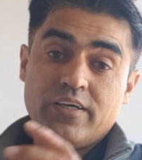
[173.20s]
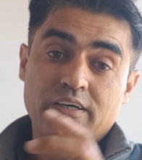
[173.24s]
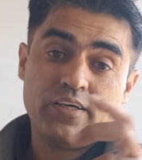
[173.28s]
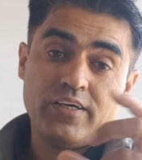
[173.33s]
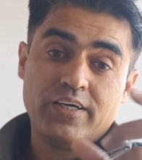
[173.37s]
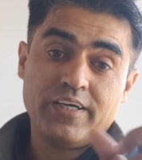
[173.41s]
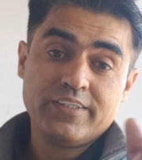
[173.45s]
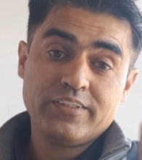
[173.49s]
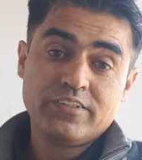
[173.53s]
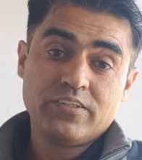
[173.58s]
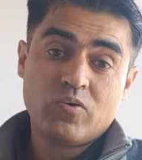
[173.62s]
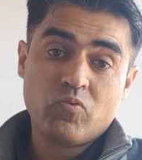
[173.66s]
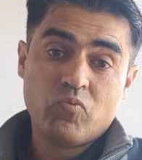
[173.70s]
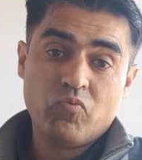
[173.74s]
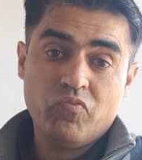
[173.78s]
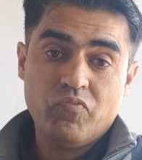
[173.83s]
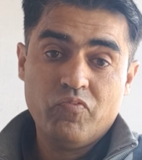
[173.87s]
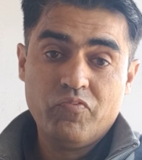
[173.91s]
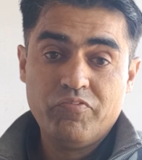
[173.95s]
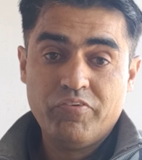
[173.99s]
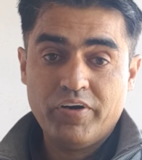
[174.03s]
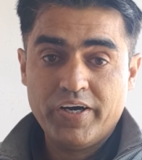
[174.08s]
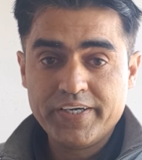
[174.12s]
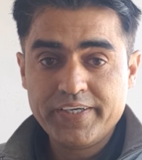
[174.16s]
Either
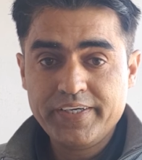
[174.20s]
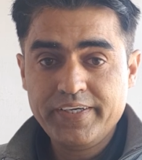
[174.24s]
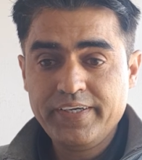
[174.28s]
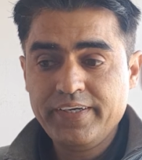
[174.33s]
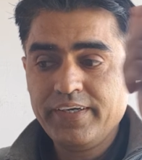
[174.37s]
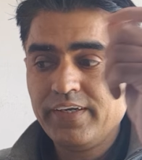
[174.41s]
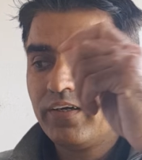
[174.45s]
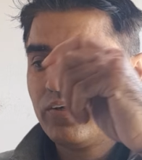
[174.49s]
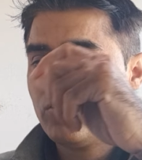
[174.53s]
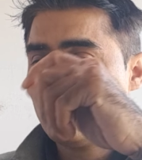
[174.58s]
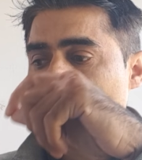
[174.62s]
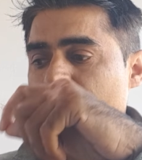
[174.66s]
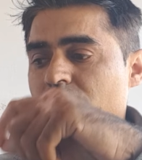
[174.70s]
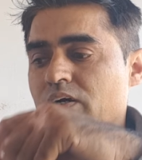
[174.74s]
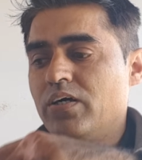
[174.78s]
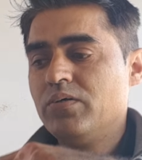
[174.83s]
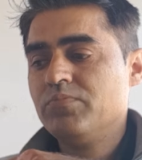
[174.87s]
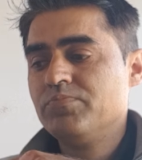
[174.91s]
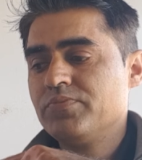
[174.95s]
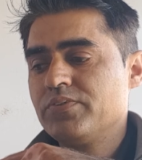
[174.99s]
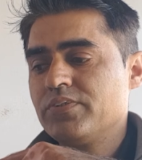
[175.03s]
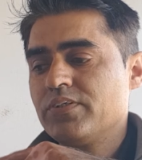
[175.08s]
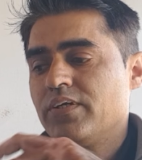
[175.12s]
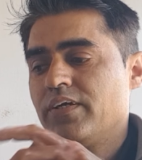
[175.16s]
Y
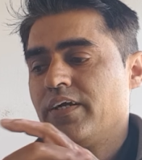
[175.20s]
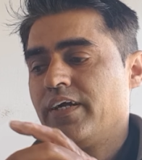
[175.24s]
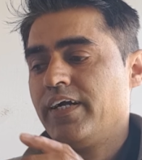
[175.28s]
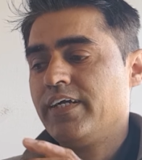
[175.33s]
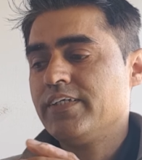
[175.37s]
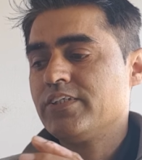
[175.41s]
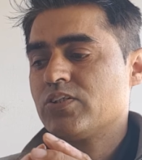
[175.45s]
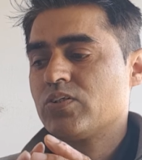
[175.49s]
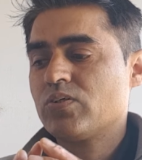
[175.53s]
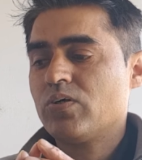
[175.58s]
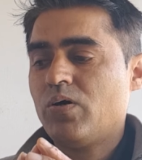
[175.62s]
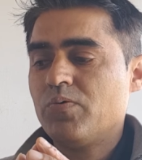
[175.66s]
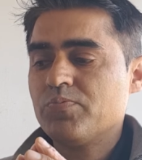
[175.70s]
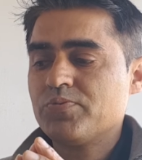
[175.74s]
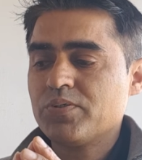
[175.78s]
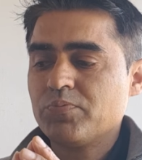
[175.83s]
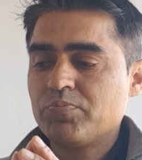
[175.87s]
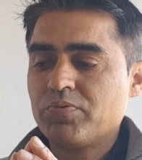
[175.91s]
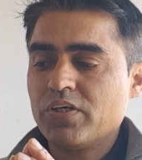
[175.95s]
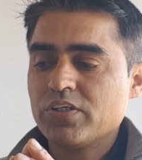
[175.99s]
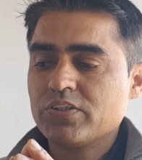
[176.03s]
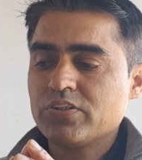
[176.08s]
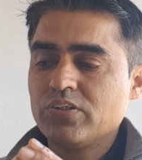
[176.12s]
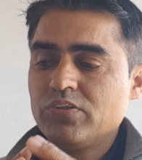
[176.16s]
comes and stops the
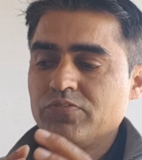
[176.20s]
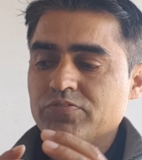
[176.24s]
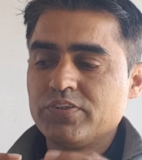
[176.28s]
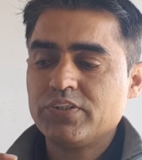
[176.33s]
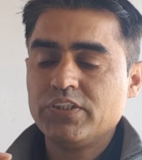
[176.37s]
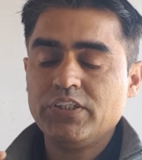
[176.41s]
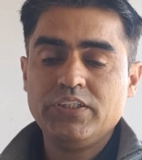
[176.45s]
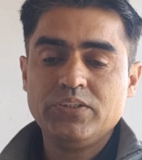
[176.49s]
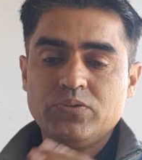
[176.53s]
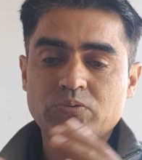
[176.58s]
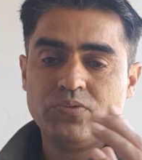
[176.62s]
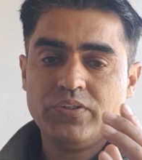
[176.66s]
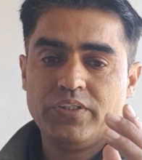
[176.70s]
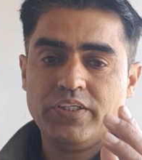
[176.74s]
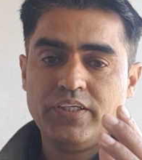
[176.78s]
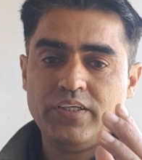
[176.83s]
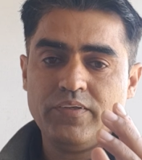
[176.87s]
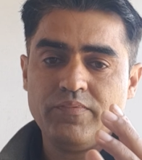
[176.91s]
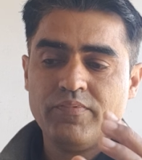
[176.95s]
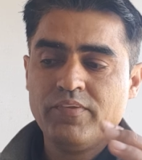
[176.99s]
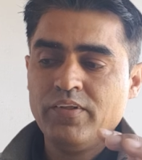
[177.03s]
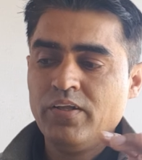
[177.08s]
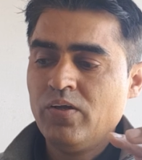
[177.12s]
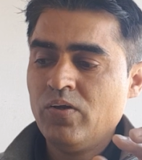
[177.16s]
production of C to
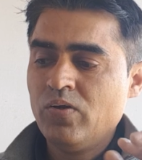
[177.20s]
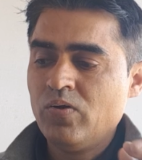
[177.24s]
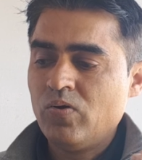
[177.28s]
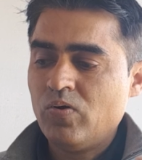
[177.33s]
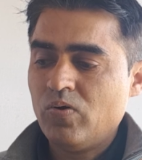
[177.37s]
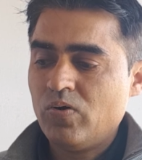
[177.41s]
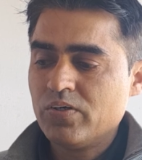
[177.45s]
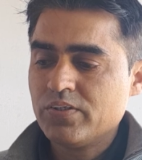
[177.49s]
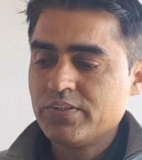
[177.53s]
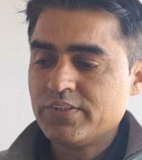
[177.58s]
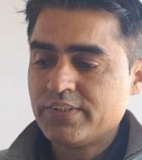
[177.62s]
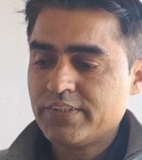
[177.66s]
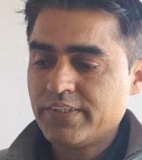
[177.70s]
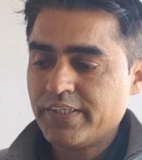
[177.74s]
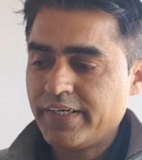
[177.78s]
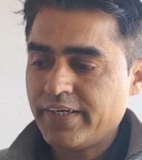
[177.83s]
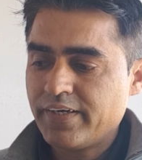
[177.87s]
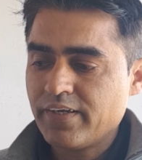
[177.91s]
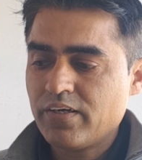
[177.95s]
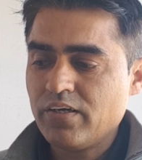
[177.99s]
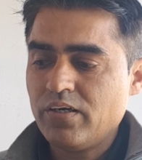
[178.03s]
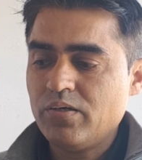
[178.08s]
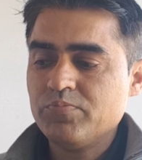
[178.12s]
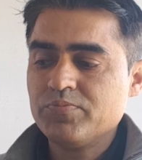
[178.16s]
D, or
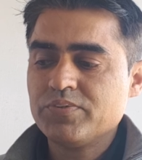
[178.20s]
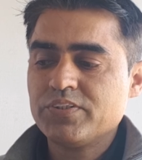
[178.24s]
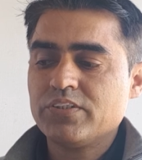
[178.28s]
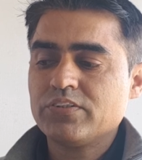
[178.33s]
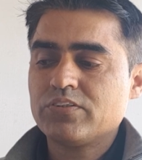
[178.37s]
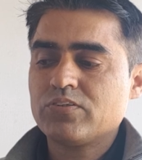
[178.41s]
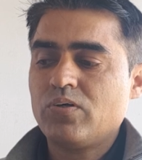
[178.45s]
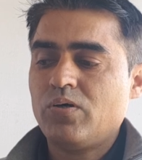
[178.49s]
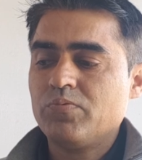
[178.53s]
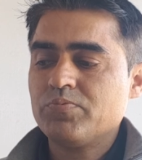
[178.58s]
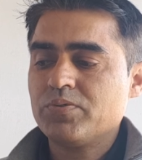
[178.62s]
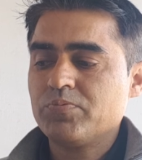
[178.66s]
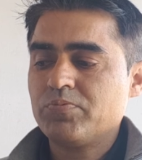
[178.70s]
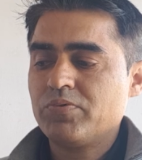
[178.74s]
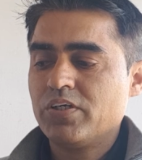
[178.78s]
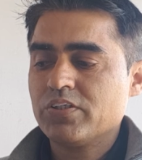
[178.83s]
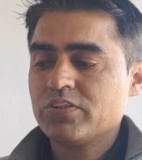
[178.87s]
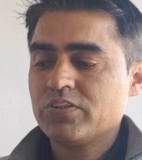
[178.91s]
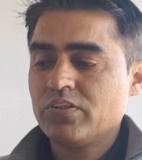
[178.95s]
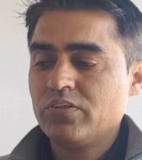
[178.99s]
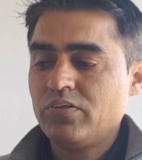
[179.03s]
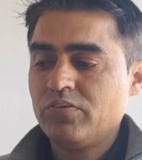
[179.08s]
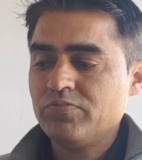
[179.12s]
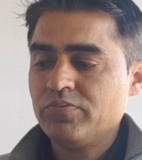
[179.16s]
Z comes and stops the
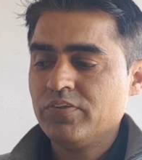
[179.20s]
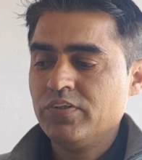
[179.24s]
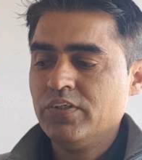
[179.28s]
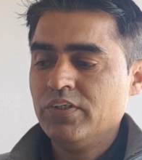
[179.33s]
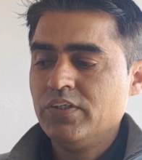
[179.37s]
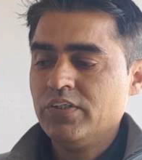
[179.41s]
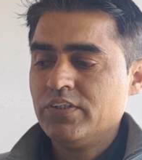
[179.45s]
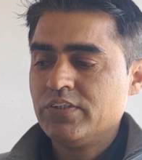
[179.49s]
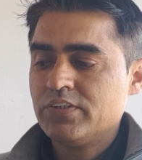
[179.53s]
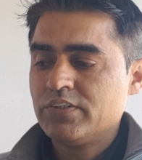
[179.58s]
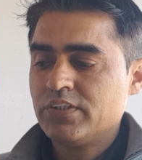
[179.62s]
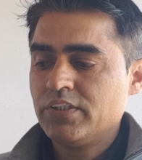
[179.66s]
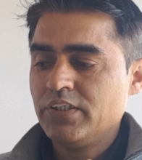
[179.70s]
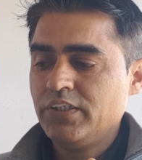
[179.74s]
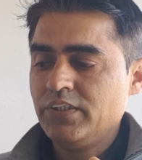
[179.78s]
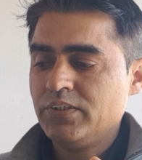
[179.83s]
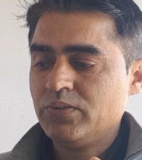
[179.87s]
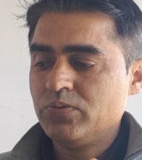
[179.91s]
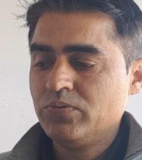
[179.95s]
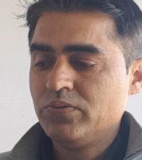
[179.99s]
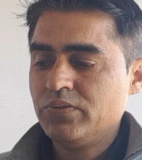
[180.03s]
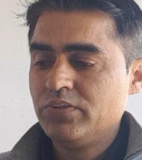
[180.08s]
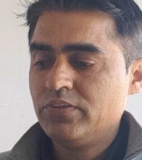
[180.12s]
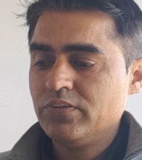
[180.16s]
production of C
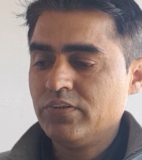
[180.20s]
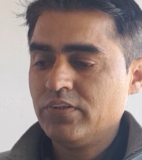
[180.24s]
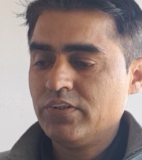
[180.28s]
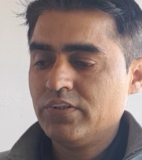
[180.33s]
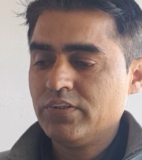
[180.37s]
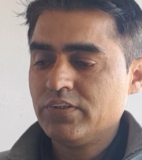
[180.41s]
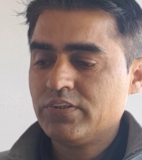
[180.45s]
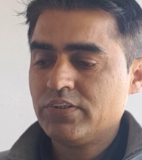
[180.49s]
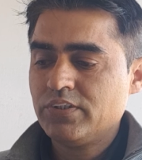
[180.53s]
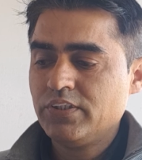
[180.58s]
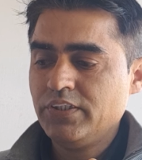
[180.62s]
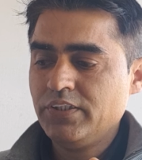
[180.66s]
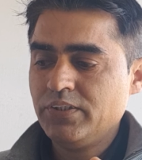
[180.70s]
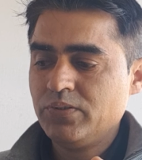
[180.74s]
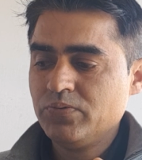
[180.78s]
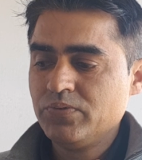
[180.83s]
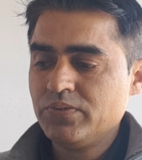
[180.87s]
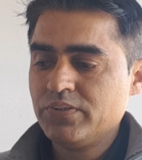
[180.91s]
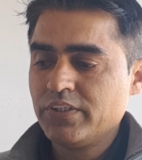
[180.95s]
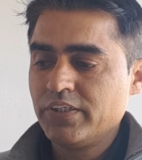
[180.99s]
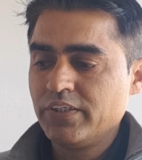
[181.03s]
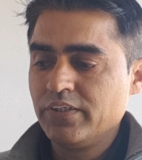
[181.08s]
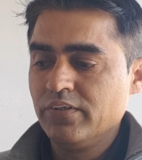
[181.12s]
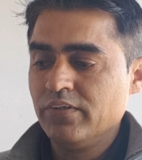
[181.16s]
to
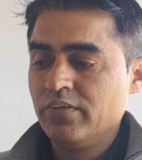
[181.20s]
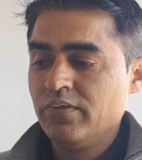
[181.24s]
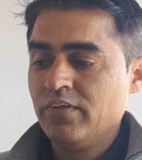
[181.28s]
Z.